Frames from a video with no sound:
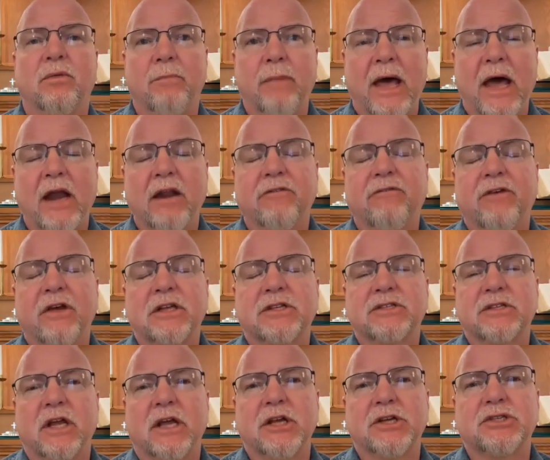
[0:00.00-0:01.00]
with
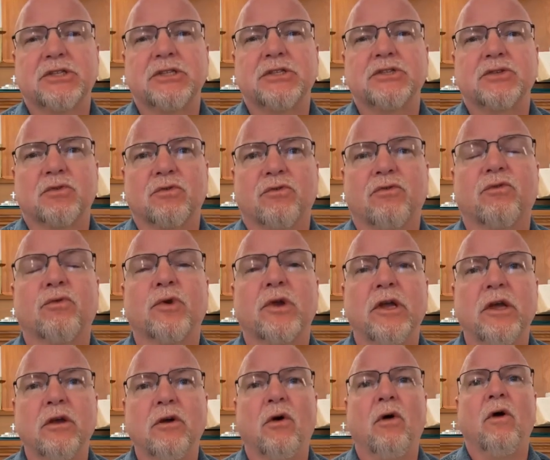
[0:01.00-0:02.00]
manifestations of
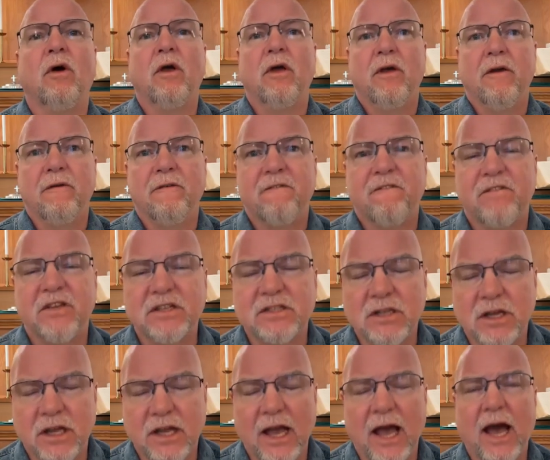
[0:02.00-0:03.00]
real
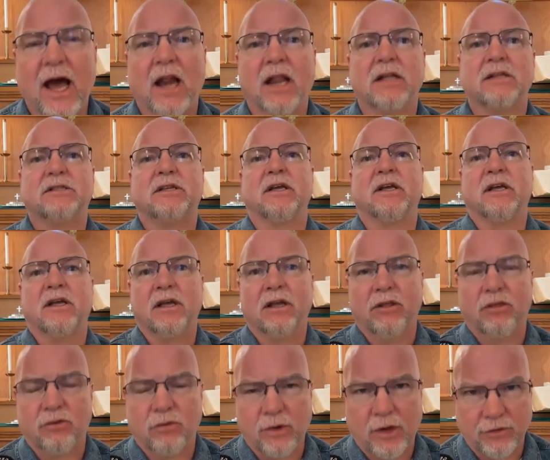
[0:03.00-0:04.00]
physicality
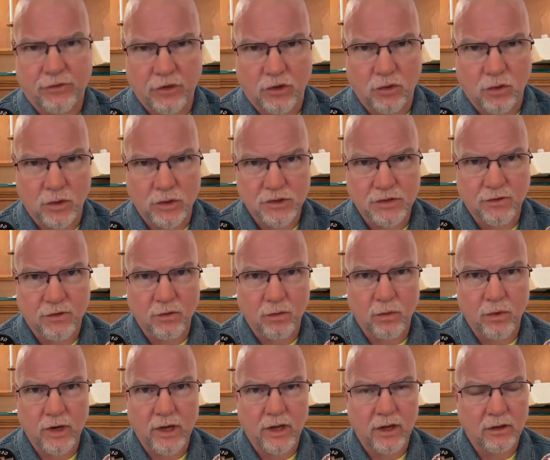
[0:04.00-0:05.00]
throughout the course of
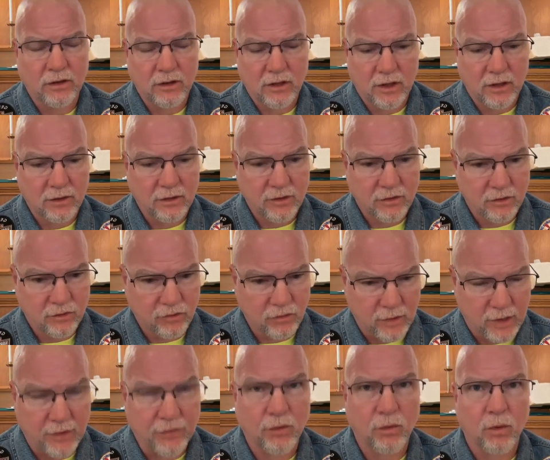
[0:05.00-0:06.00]
the eh, eh,
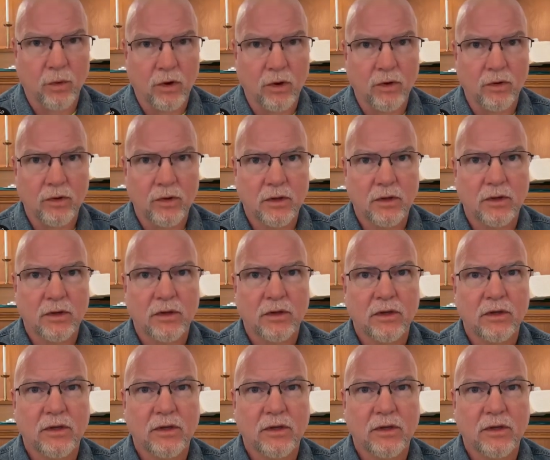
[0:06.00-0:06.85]
throughout the world.